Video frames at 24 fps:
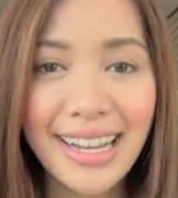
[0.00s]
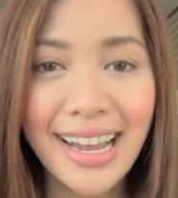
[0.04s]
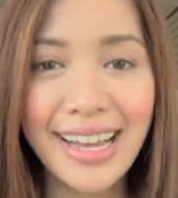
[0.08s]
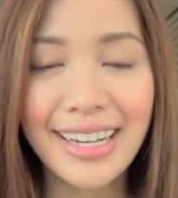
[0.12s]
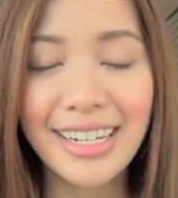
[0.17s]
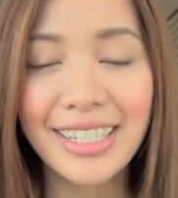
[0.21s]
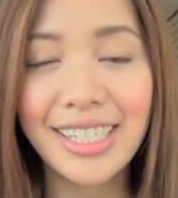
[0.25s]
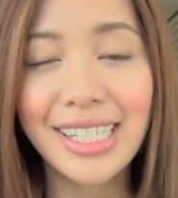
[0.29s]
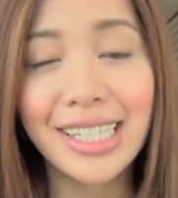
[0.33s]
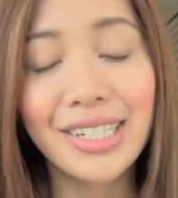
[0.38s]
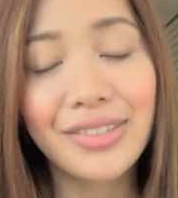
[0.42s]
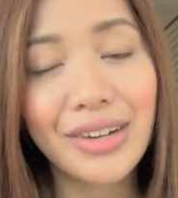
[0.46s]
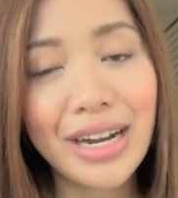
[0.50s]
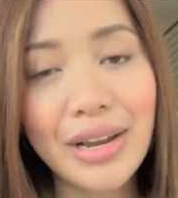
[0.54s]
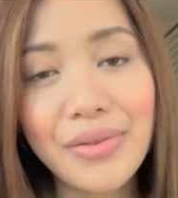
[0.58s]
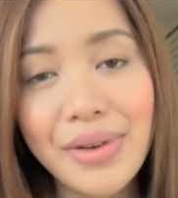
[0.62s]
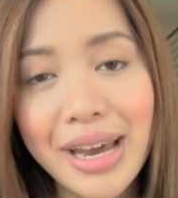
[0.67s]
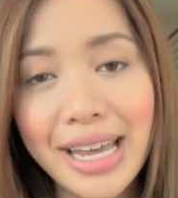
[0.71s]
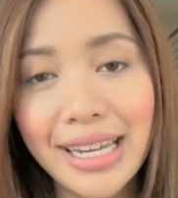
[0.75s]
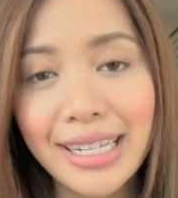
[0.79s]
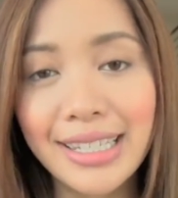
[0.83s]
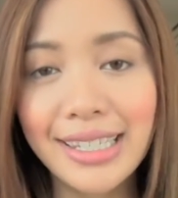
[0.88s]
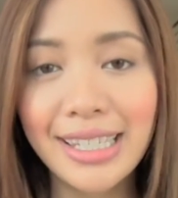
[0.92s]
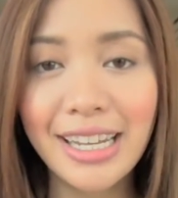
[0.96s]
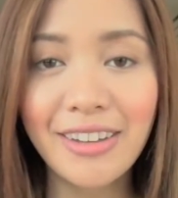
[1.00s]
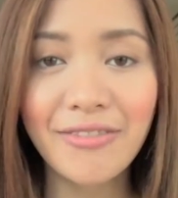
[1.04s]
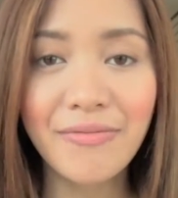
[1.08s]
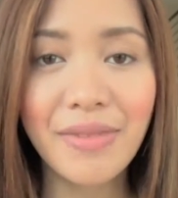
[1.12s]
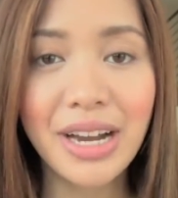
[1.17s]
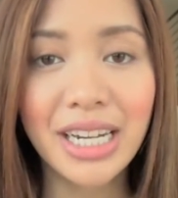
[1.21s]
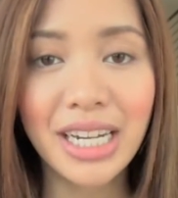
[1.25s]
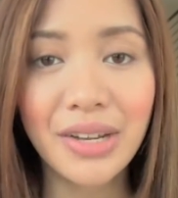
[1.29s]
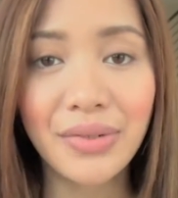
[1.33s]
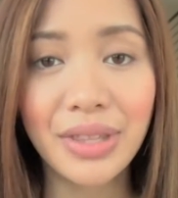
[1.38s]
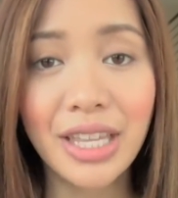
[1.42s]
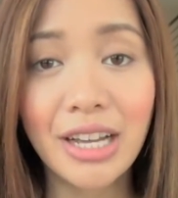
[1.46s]
it's a great way to save
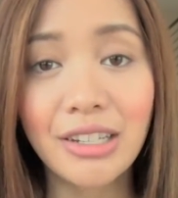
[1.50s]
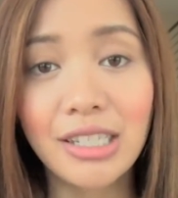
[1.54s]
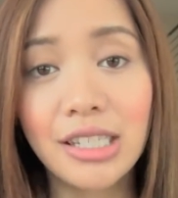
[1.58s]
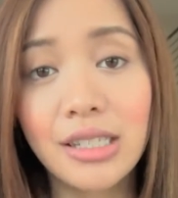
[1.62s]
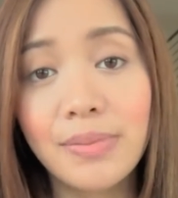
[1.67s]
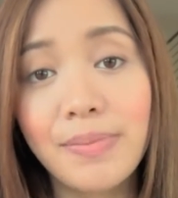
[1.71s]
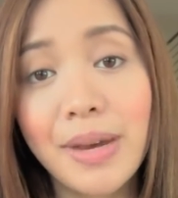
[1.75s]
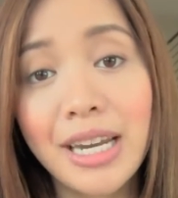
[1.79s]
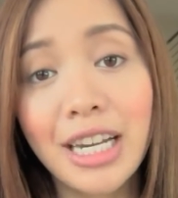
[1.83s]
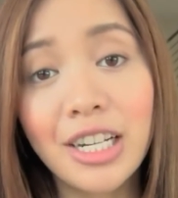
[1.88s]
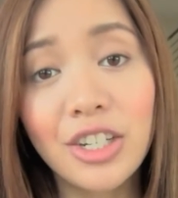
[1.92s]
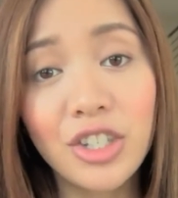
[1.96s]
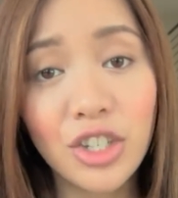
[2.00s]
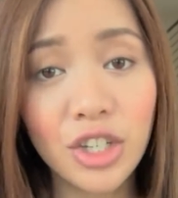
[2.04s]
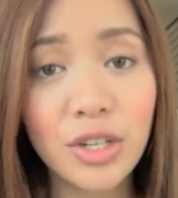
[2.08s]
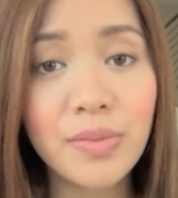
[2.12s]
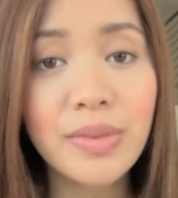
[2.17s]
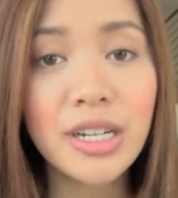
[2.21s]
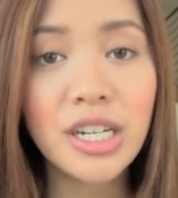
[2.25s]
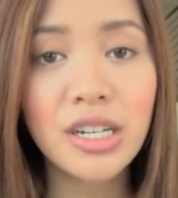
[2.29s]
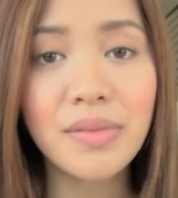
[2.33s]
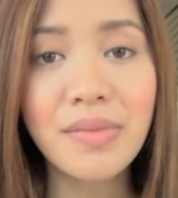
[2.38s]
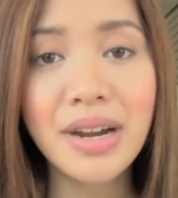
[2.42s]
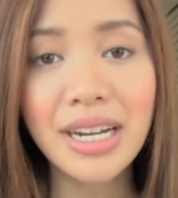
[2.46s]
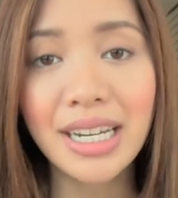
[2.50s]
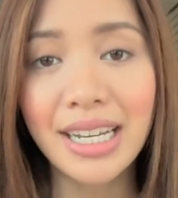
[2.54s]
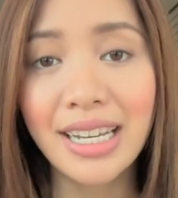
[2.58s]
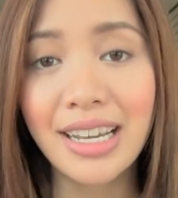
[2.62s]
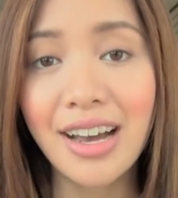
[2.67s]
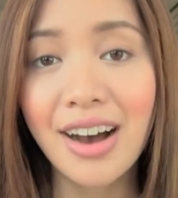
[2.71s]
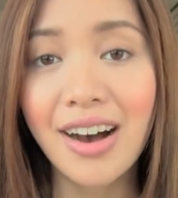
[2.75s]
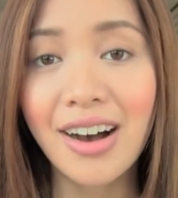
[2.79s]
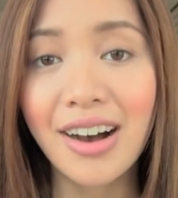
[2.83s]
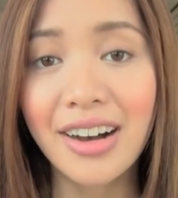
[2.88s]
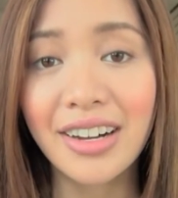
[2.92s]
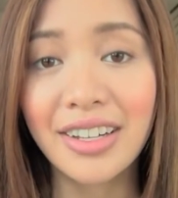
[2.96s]
money without spending too much money
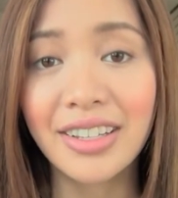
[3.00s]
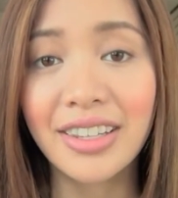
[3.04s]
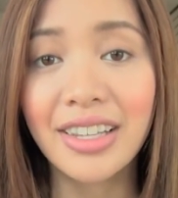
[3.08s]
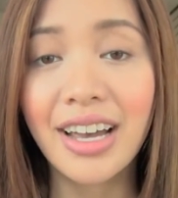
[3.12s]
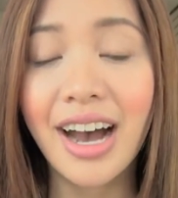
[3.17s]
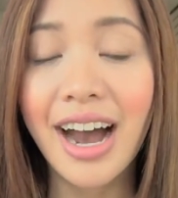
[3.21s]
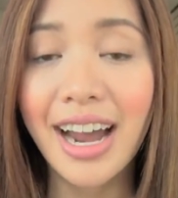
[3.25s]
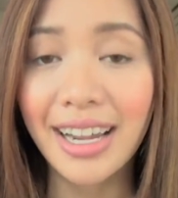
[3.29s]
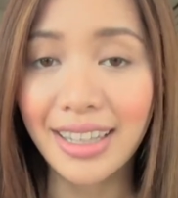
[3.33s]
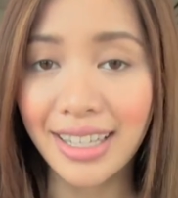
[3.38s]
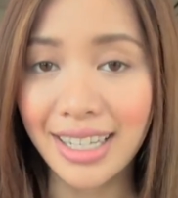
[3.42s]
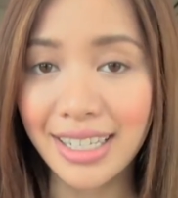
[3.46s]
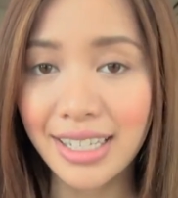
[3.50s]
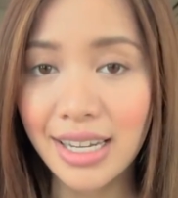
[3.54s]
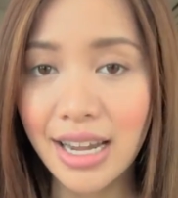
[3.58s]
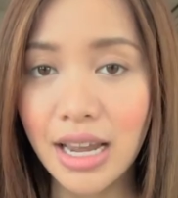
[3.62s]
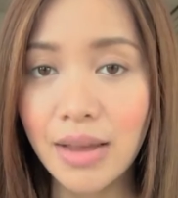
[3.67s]
on the eyelid tape.